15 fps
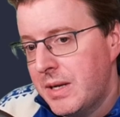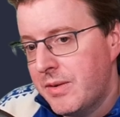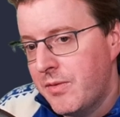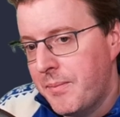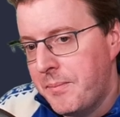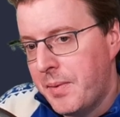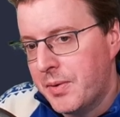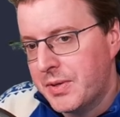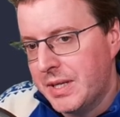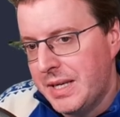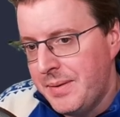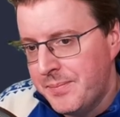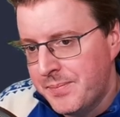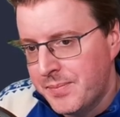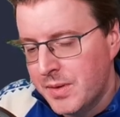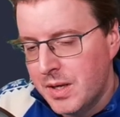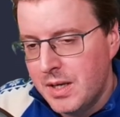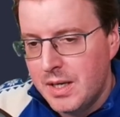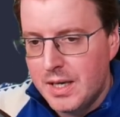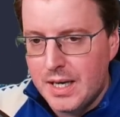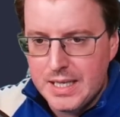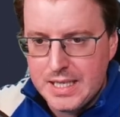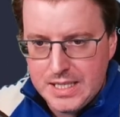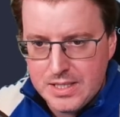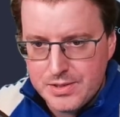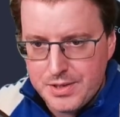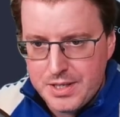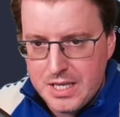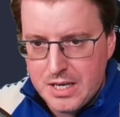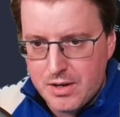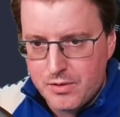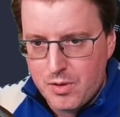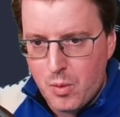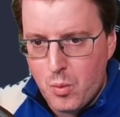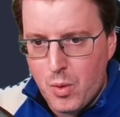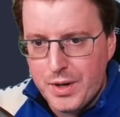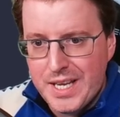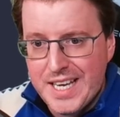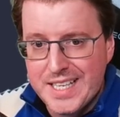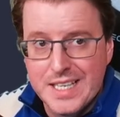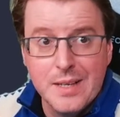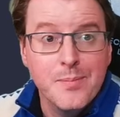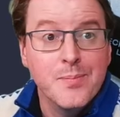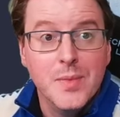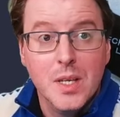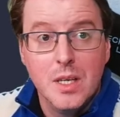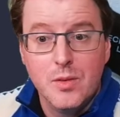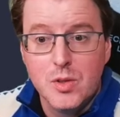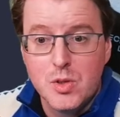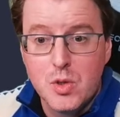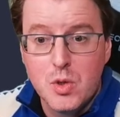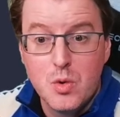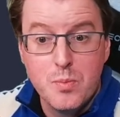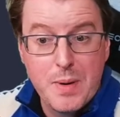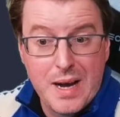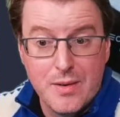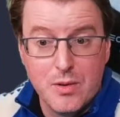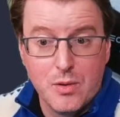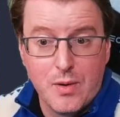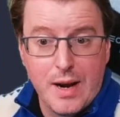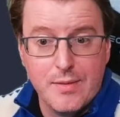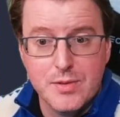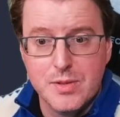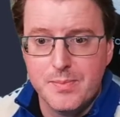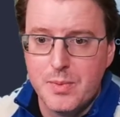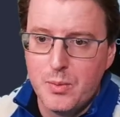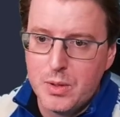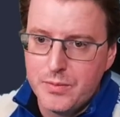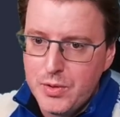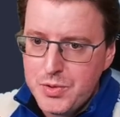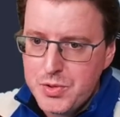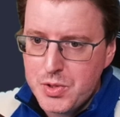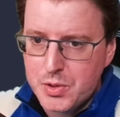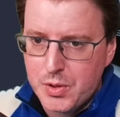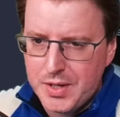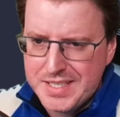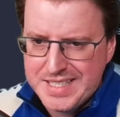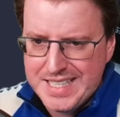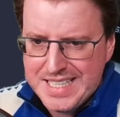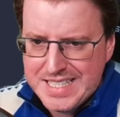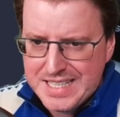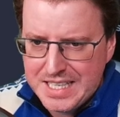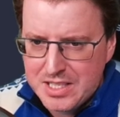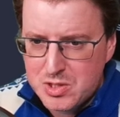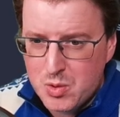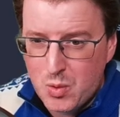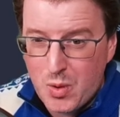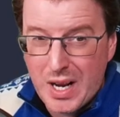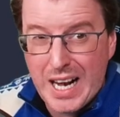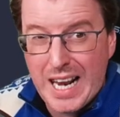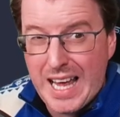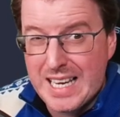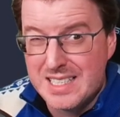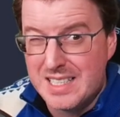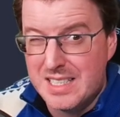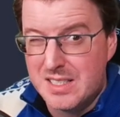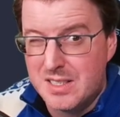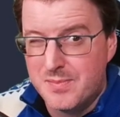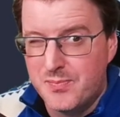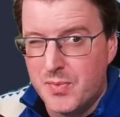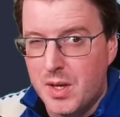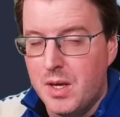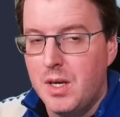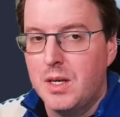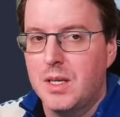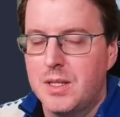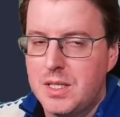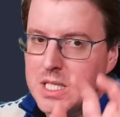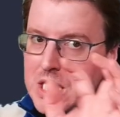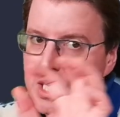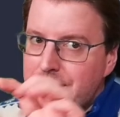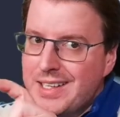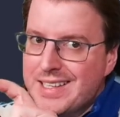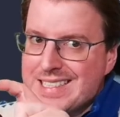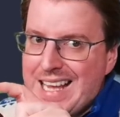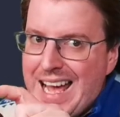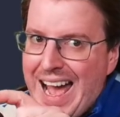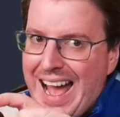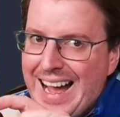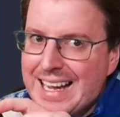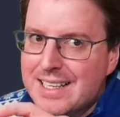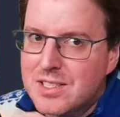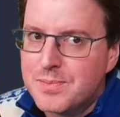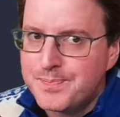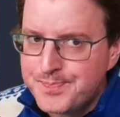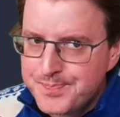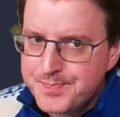bit of a body, and inside here I've got one header and I've got 2 paragraphs. But what I've also got is these things called classes, and these are kind of like tags.